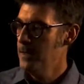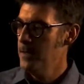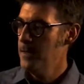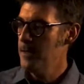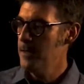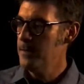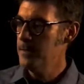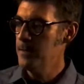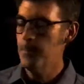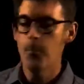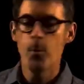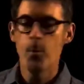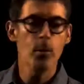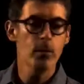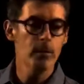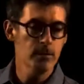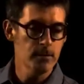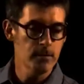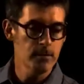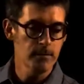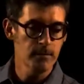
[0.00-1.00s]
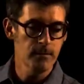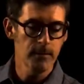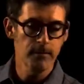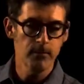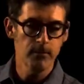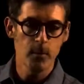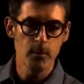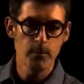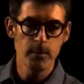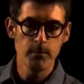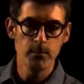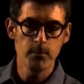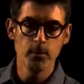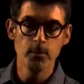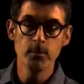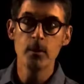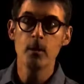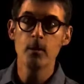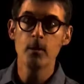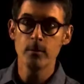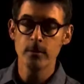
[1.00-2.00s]
the importance of what people
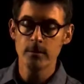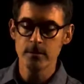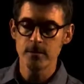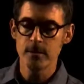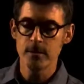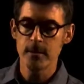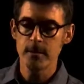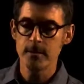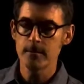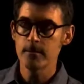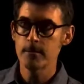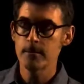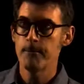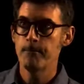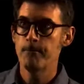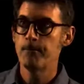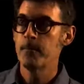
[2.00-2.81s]
know in science.